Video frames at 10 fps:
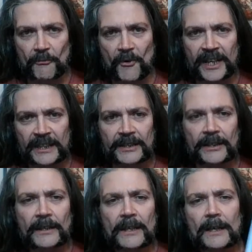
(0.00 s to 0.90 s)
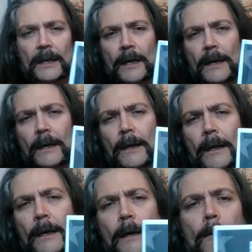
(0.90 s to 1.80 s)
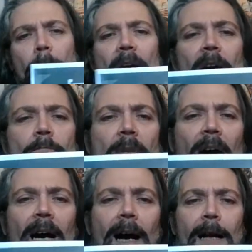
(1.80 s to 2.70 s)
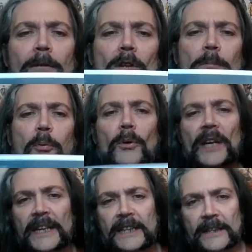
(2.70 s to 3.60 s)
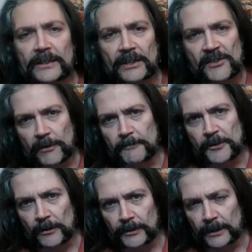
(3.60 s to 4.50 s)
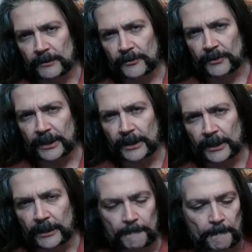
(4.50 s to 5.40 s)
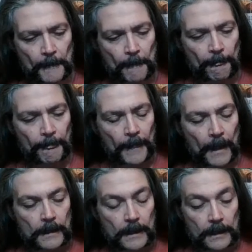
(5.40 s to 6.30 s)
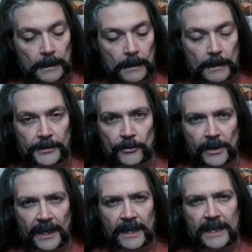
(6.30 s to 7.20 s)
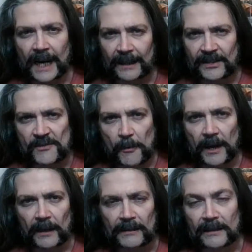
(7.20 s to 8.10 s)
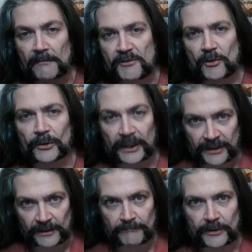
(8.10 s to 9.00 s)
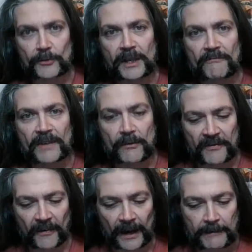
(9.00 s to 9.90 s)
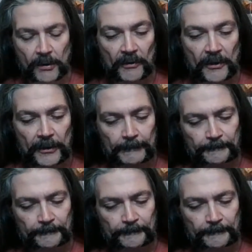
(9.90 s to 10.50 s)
to read. But I'm gonna put a link in description to the UK Act as well, so that you can verify both.